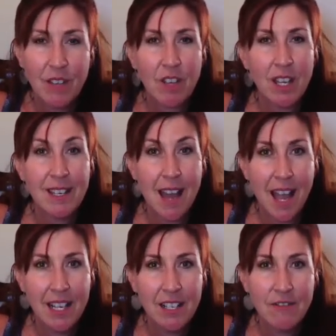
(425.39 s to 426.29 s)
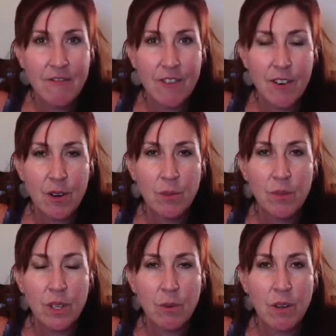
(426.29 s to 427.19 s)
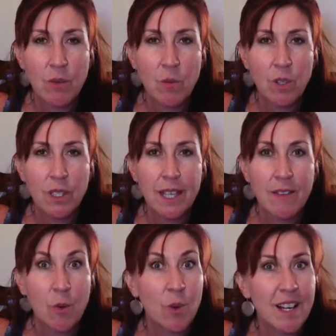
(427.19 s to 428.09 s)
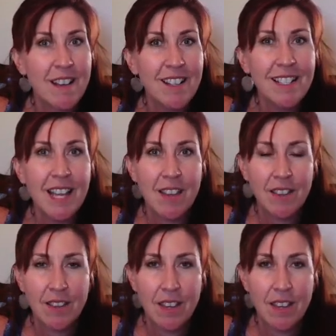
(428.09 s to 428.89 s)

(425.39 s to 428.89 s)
They've got 9 different farms around the world, and they're working on a 10th.